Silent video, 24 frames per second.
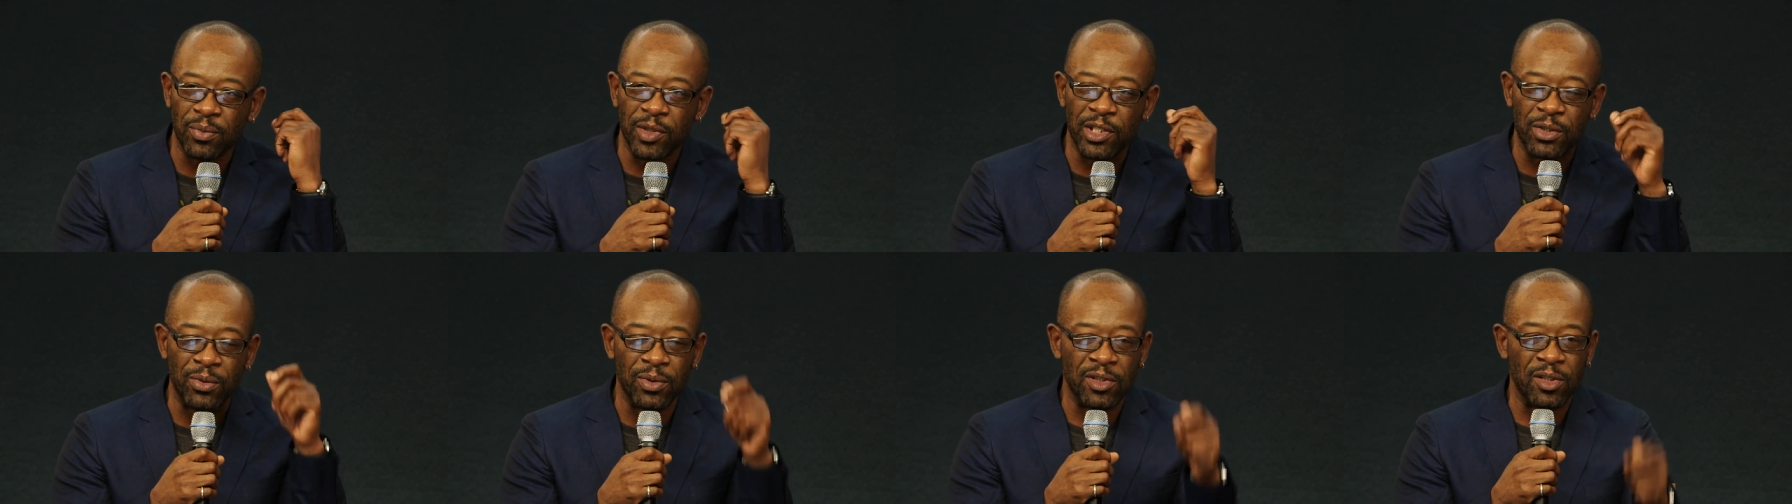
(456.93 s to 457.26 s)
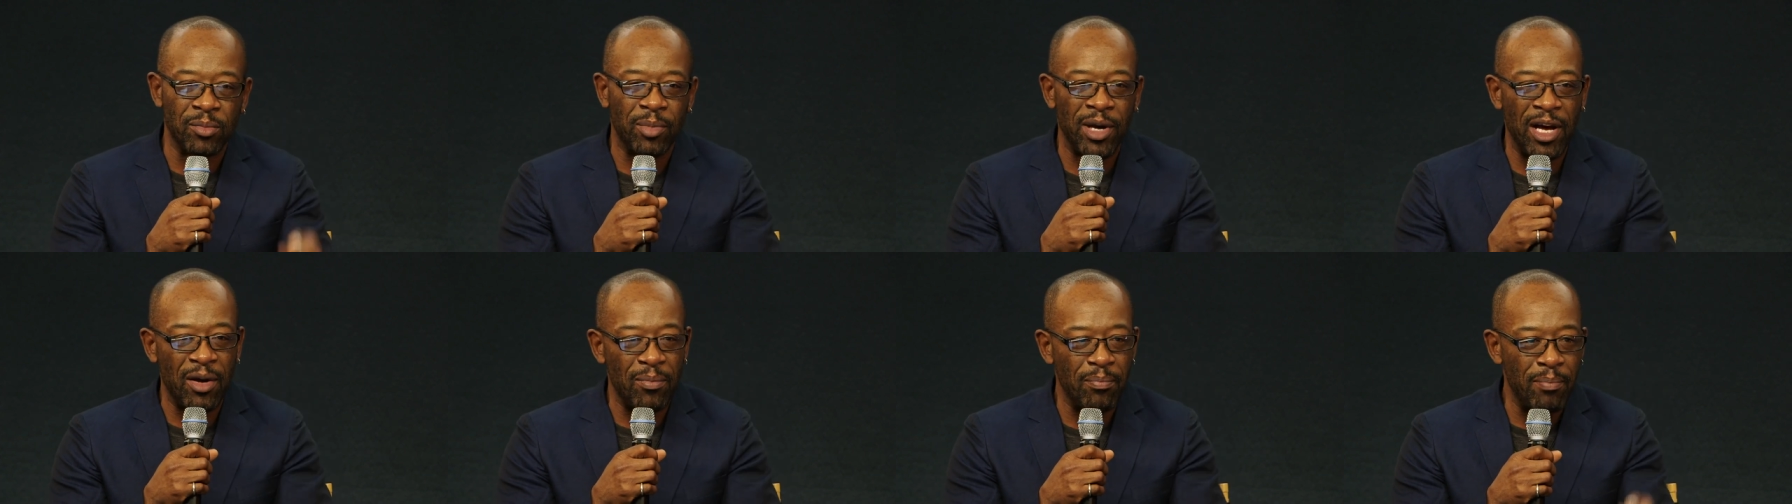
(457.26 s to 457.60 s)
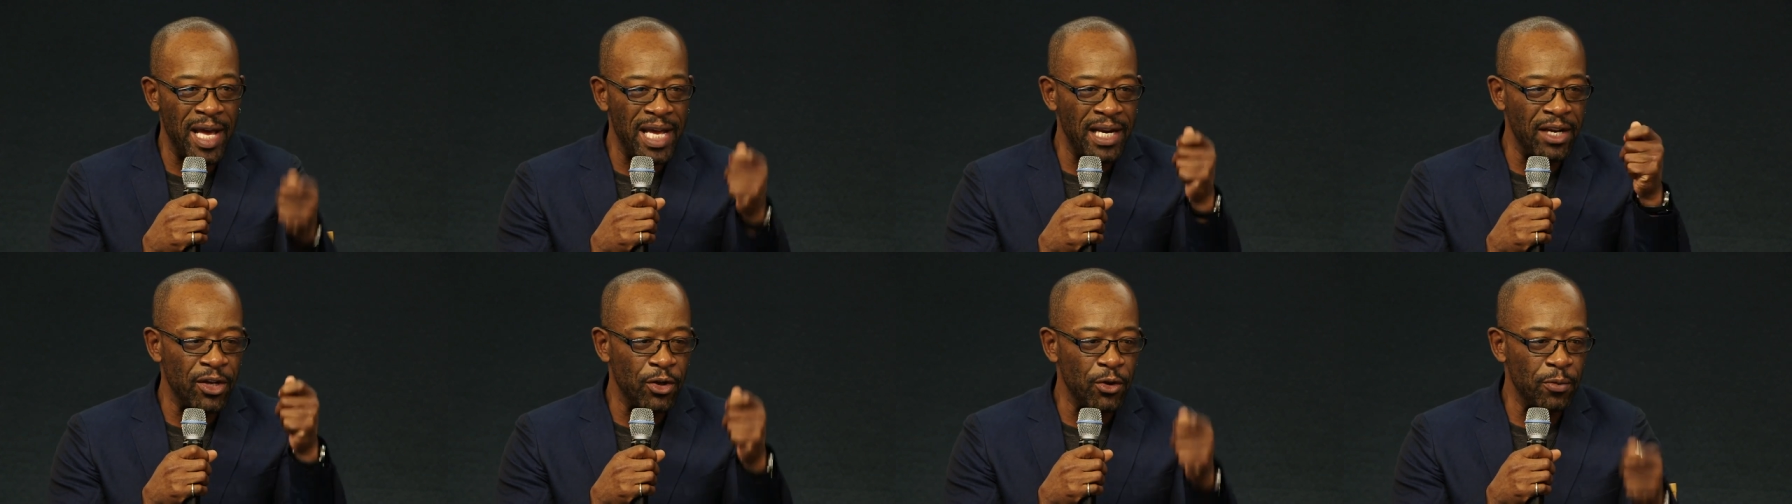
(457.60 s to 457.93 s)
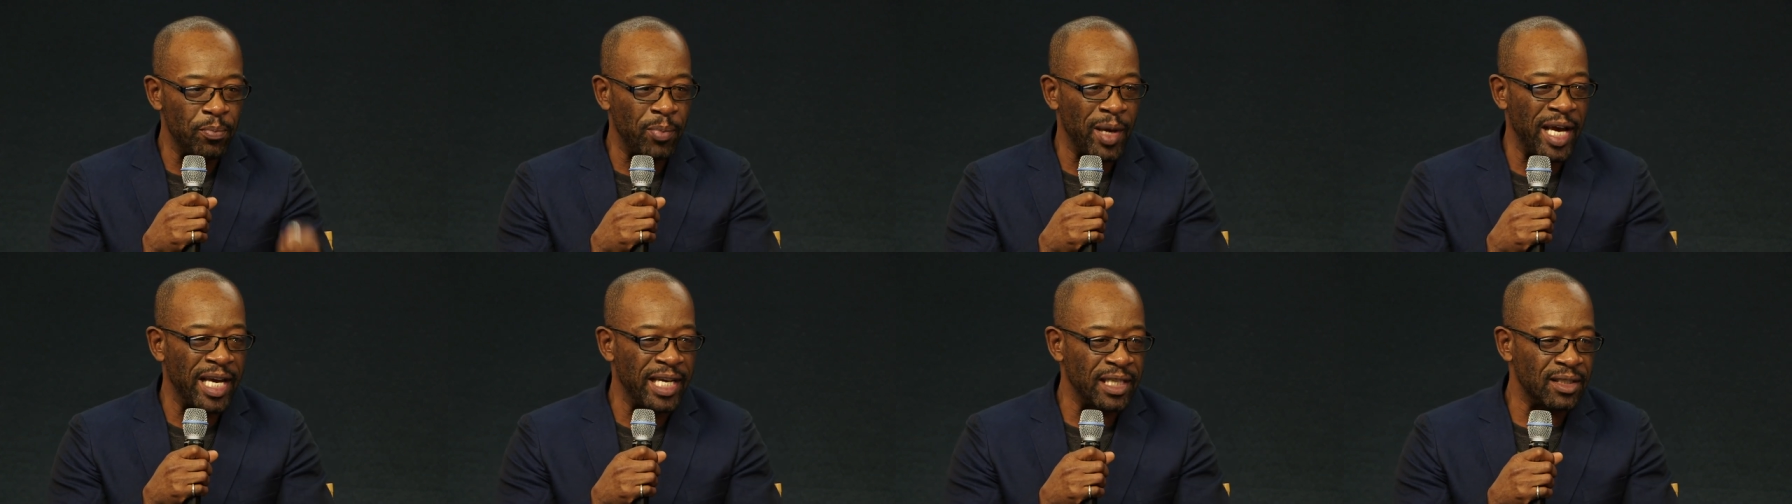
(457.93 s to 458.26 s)
which was about men who
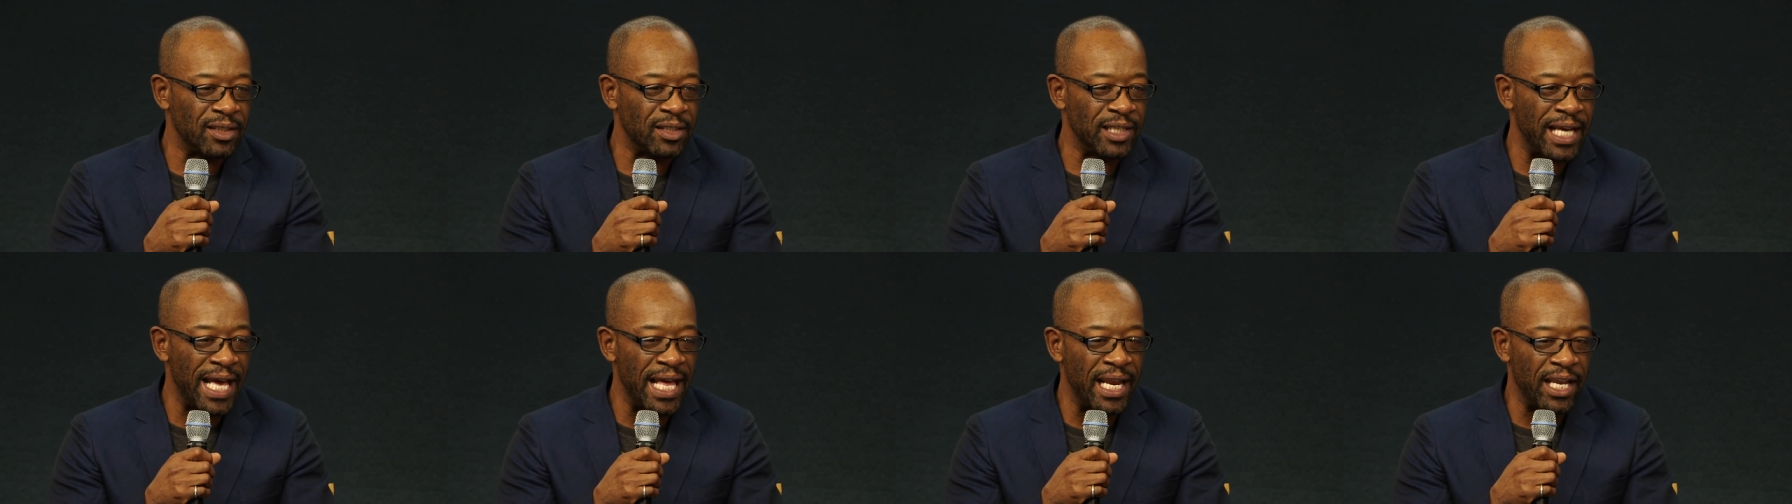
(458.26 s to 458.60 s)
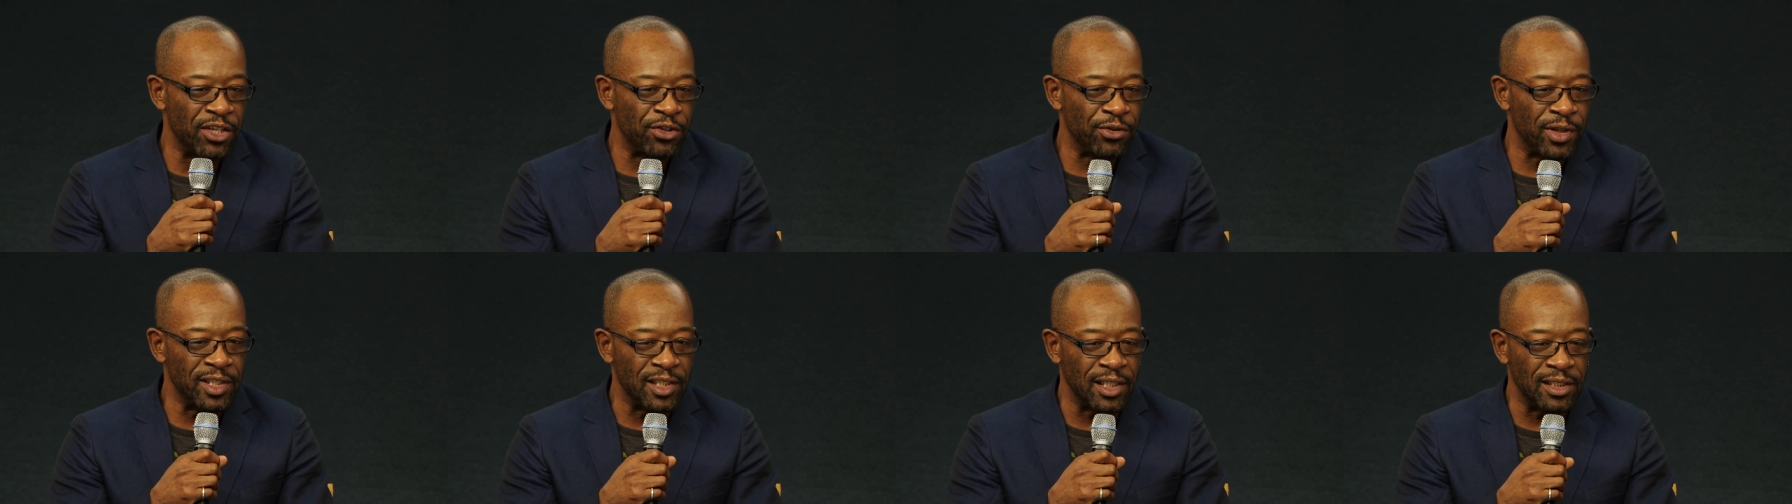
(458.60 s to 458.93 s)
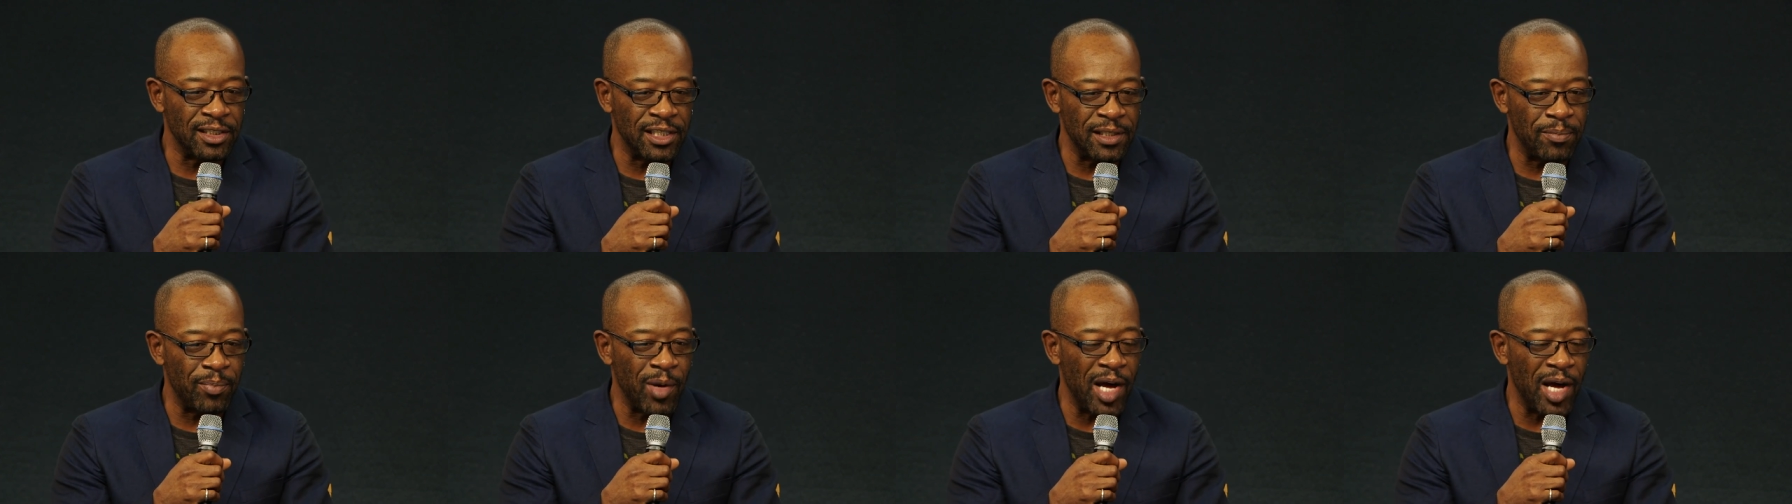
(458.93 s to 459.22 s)
paint electricity